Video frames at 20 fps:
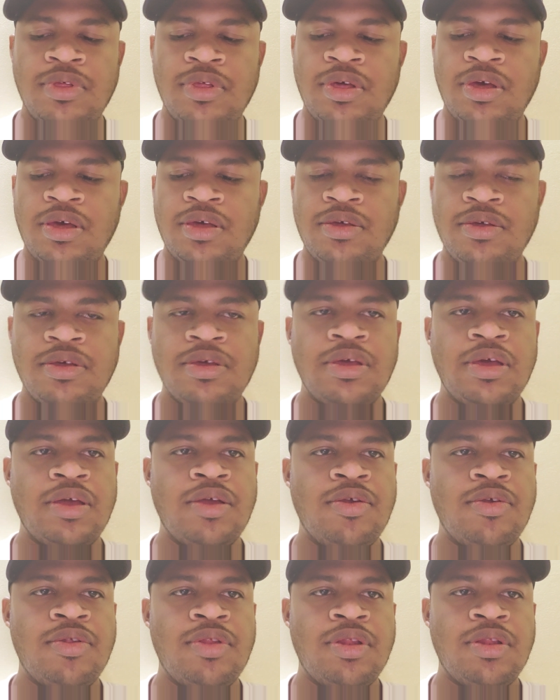yeah,
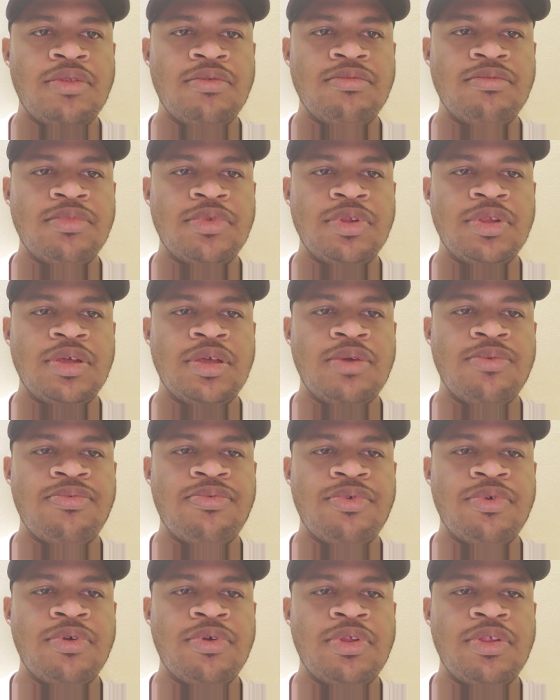I will
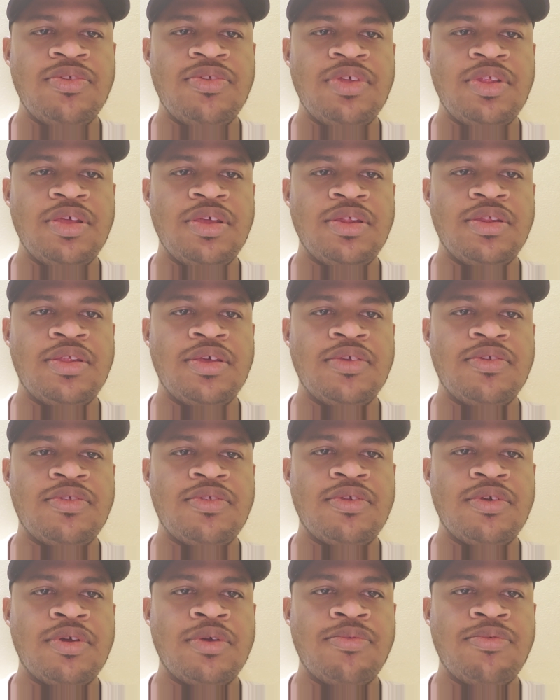give a listening test.
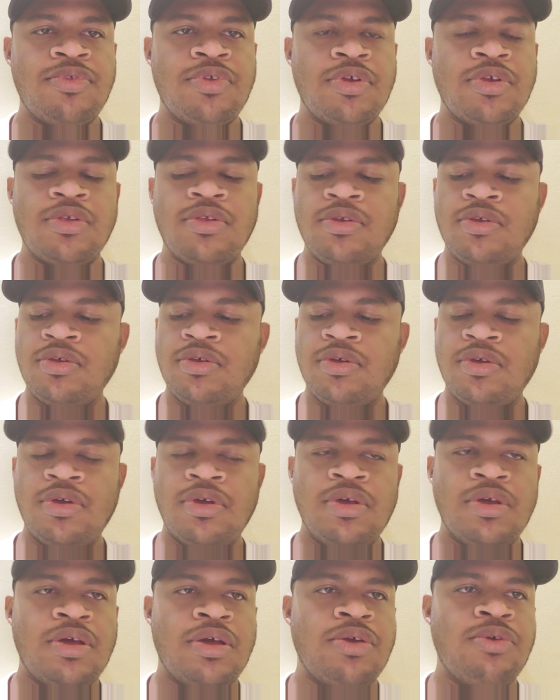After
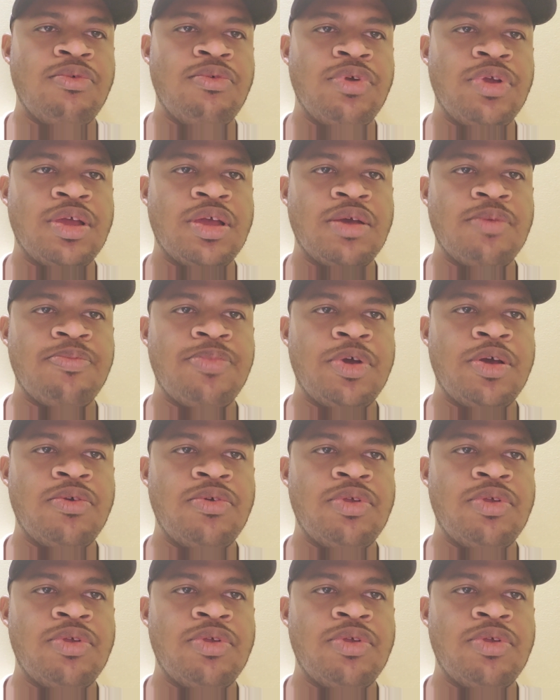I wake up, I